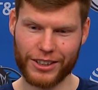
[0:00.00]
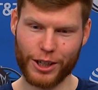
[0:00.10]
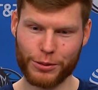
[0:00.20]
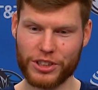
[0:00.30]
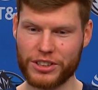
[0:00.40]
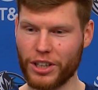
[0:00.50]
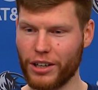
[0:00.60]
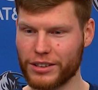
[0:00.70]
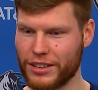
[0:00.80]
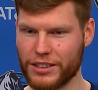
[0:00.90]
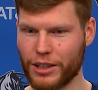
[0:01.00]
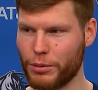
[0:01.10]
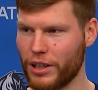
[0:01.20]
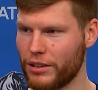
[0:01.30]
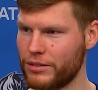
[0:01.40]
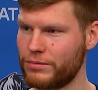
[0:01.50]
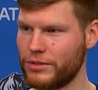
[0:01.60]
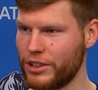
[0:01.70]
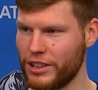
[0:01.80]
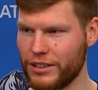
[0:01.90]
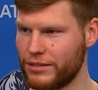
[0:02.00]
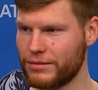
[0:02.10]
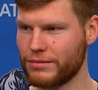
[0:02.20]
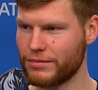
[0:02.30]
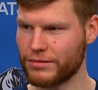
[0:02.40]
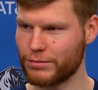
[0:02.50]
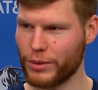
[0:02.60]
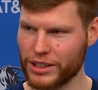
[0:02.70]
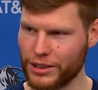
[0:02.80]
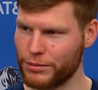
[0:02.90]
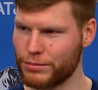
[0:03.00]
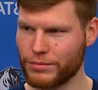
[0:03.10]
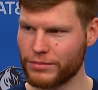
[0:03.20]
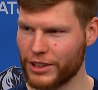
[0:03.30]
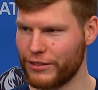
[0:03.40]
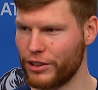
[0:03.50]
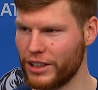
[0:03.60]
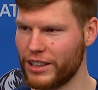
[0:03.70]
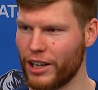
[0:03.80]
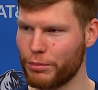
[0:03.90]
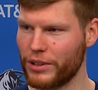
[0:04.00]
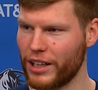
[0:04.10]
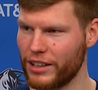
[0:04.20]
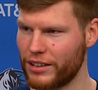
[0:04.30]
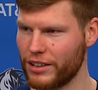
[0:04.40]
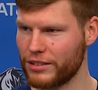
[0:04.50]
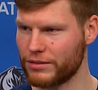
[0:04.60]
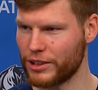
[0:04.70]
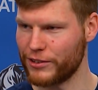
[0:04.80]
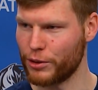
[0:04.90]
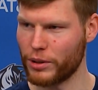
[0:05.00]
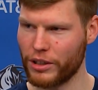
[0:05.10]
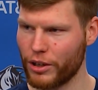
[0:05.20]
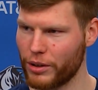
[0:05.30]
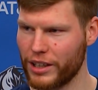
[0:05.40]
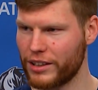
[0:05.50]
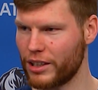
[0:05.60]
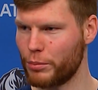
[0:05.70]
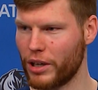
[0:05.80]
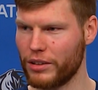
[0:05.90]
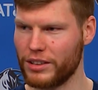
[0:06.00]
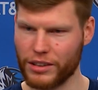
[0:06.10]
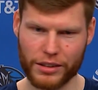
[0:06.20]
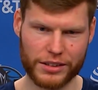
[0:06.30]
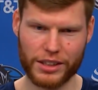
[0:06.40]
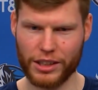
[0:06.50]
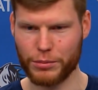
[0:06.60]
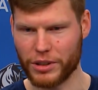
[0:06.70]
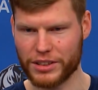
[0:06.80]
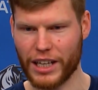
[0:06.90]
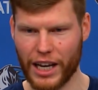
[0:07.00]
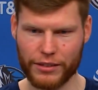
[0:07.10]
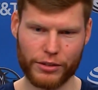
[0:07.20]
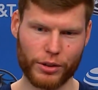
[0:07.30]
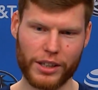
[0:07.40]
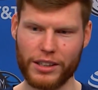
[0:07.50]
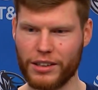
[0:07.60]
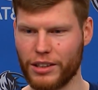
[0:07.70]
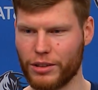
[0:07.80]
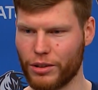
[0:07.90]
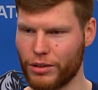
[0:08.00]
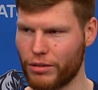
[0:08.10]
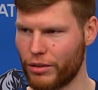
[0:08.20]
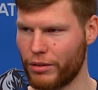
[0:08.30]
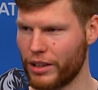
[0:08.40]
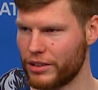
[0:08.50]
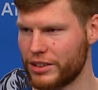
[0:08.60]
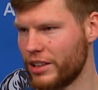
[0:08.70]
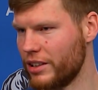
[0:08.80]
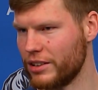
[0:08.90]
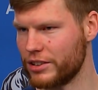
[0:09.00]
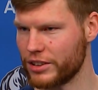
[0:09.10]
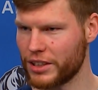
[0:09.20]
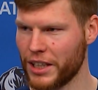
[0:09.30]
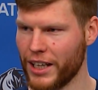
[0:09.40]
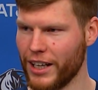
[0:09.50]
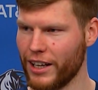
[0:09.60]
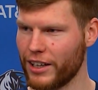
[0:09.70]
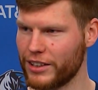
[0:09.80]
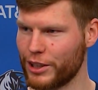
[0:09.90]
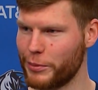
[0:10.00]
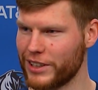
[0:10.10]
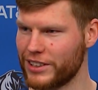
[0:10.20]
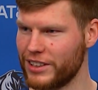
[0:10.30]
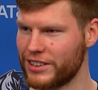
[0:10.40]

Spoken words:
You know, we just talked and it's like, well, you need basically, if you need help with anything, if you want to know anything about either the team, the staff, or anything, or around the city, you just, I think it makes it